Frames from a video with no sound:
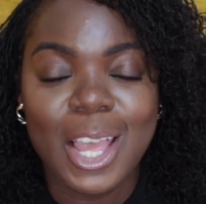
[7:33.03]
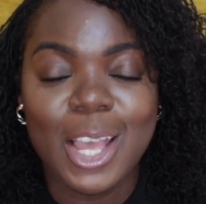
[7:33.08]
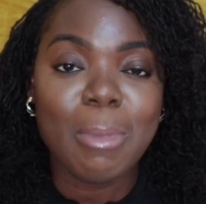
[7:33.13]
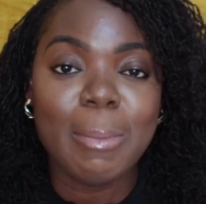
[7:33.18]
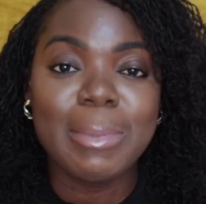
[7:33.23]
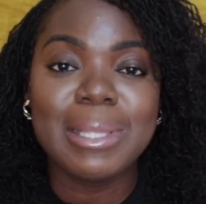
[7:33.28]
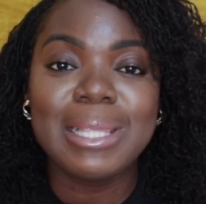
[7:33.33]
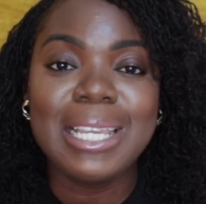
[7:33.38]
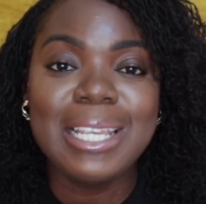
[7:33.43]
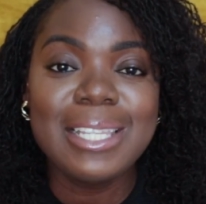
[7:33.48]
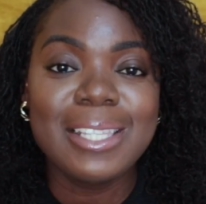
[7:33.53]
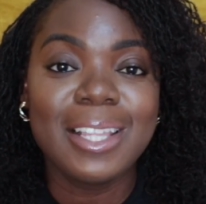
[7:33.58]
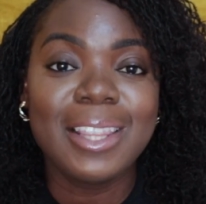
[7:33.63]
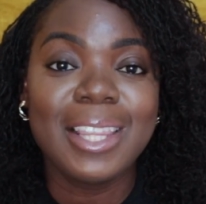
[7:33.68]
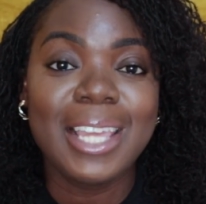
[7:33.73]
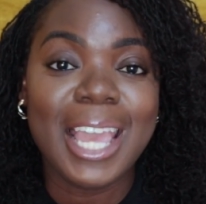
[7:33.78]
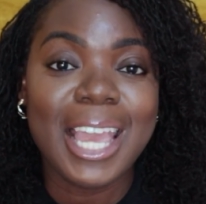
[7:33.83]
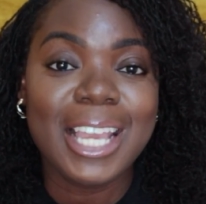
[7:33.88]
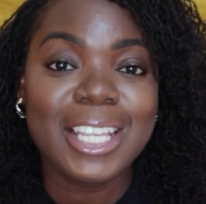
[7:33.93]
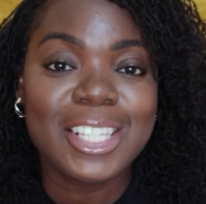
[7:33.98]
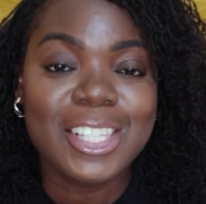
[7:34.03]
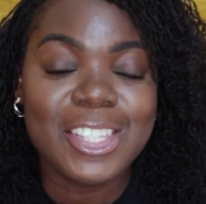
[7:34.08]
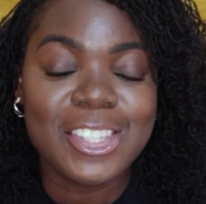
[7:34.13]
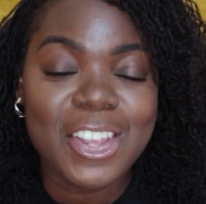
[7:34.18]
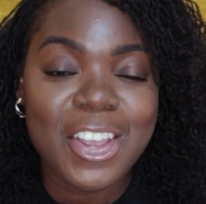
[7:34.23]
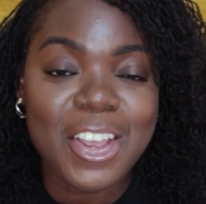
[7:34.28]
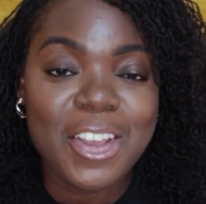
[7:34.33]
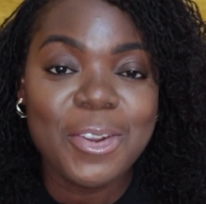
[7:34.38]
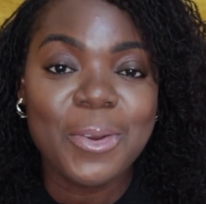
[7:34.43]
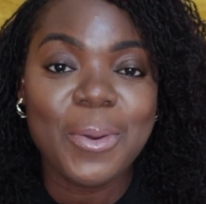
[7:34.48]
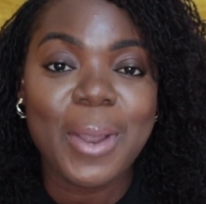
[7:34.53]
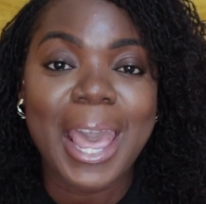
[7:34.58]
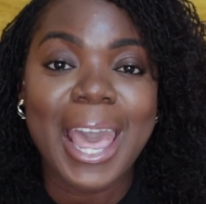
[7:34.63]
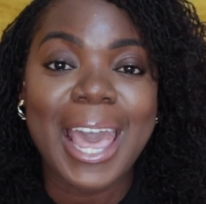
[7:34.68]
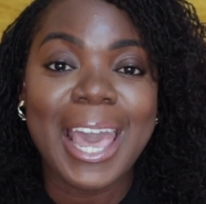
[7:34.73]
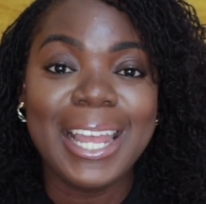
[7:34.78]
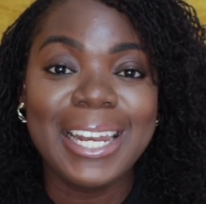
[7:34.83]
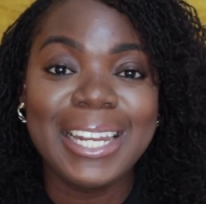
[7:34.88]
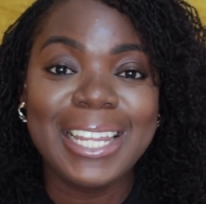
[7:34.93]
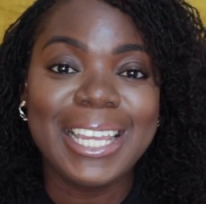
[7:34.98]
So mama, these are the external
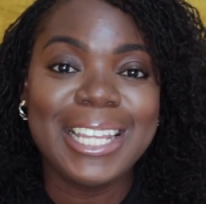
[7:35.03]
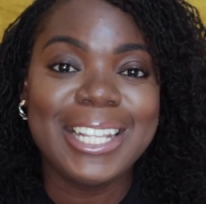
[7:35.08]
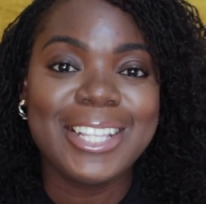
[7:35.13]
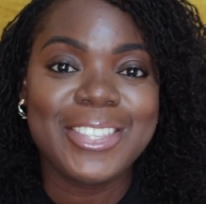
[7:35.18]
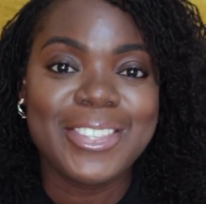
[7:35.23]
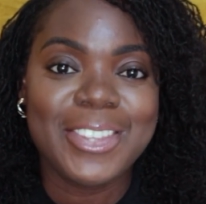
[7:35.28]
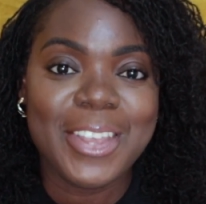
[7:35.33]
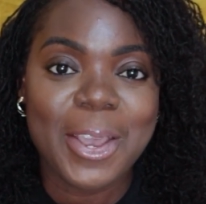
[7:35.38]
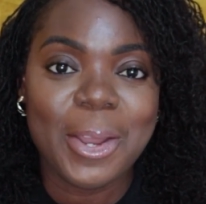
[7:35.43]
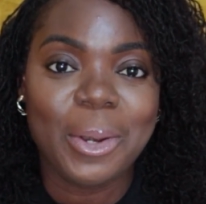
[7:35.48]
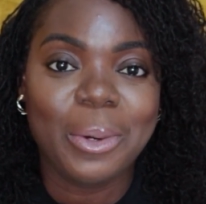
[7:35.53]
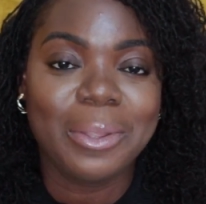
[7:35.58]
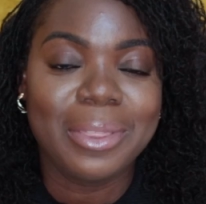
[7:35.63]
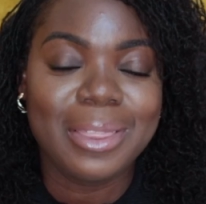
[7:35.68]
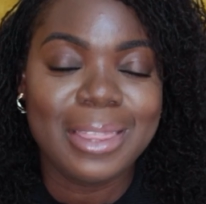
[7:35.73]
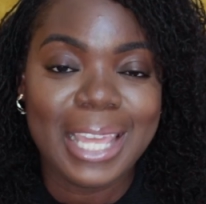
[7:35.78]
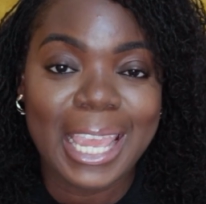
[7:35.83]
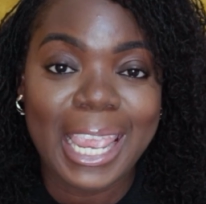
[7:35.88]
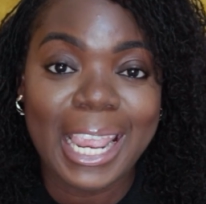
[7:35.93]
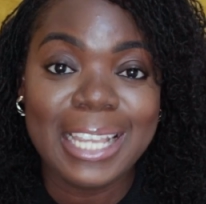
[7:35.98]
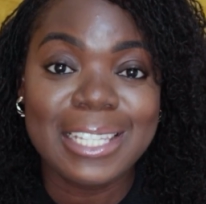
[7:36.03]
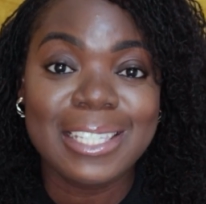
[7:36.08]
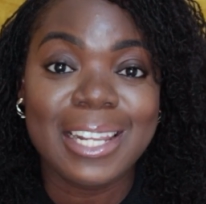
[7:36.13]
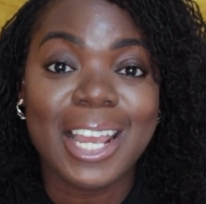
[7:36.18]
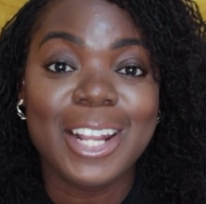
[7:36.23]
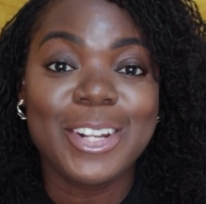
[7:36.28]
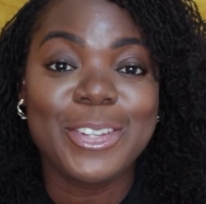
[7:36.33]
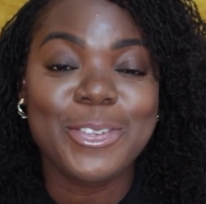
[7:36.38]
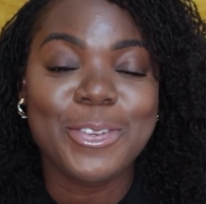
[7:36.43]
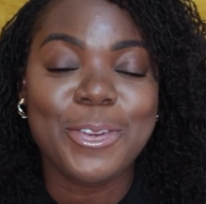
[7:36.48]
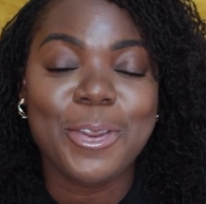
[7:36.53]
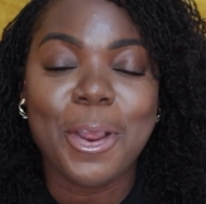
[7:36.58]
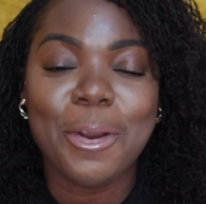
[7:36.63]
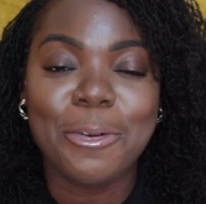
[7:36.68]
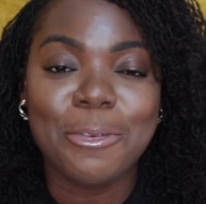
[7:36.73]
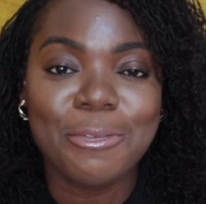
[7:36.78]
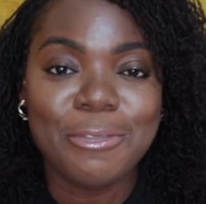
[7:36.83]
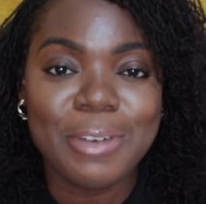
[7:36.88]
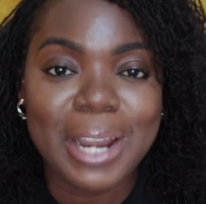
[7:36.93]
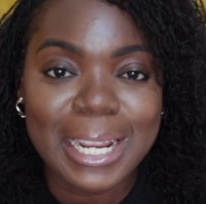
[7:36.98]
and internal things that I do
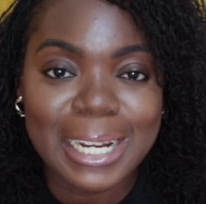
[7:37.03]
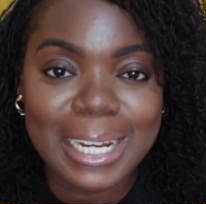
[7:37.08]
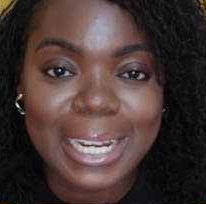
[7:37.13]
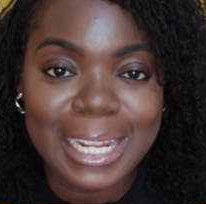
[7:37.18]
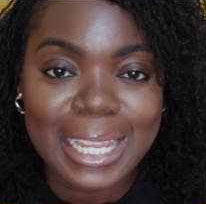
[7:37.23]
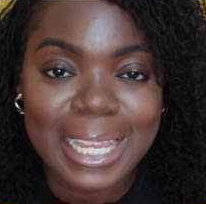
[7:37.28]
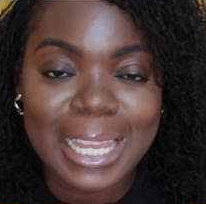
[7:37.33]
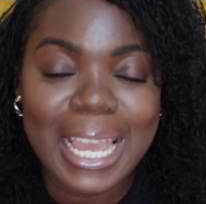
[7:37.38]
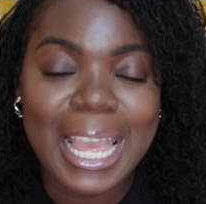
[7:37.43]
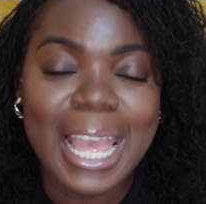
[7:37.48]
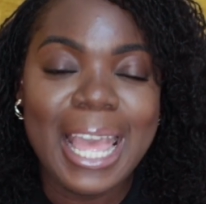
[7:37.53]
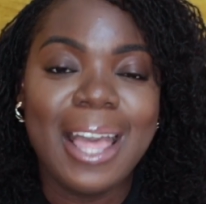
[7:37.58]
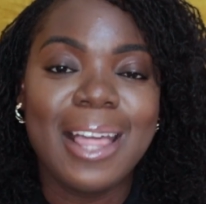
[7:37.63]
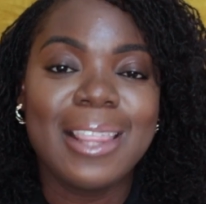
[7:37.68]
regularly